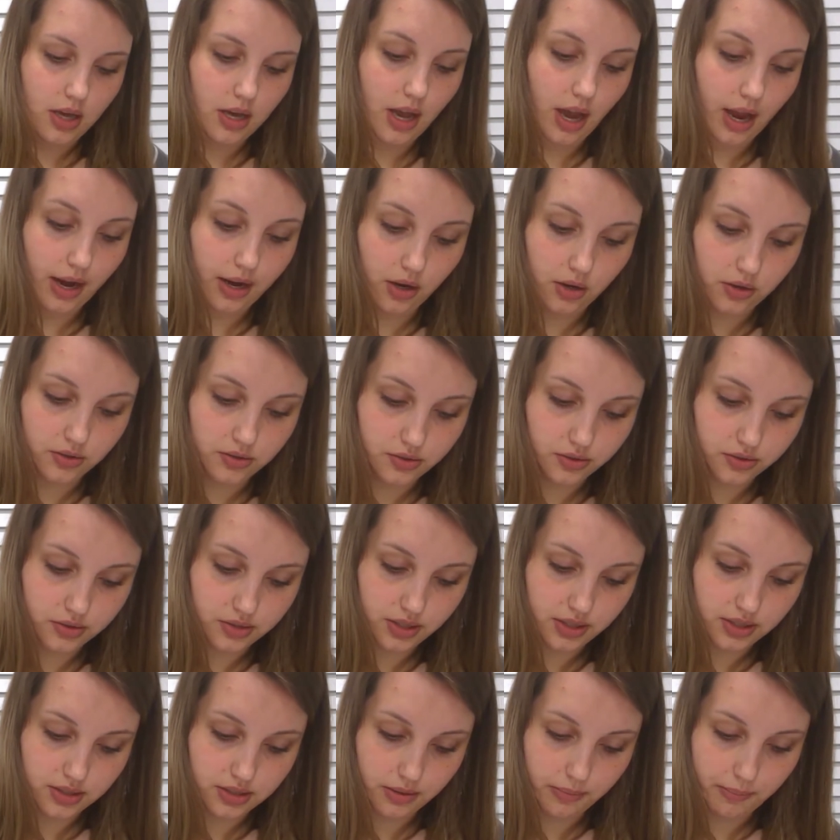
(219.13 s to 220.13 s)
I also
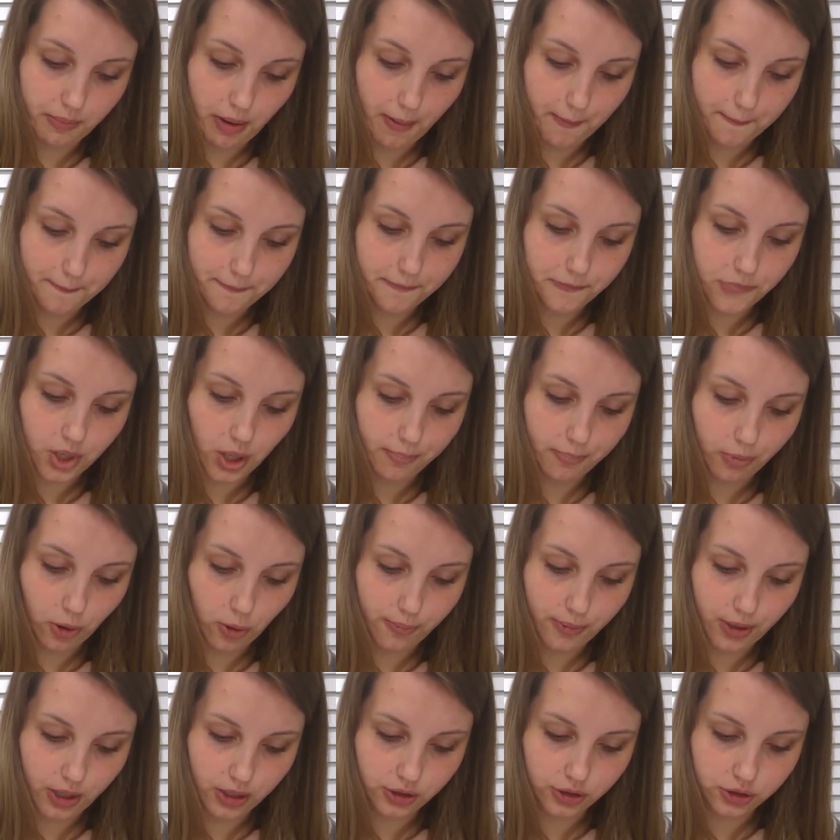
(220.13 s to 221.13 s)
see some purple
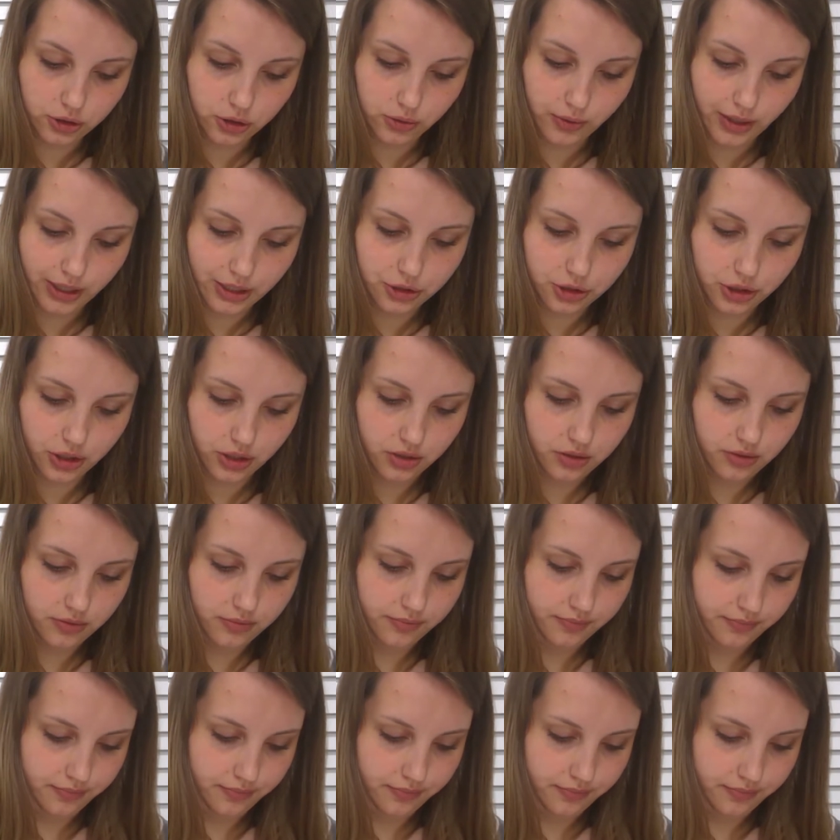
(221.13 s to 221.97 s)
punctuation.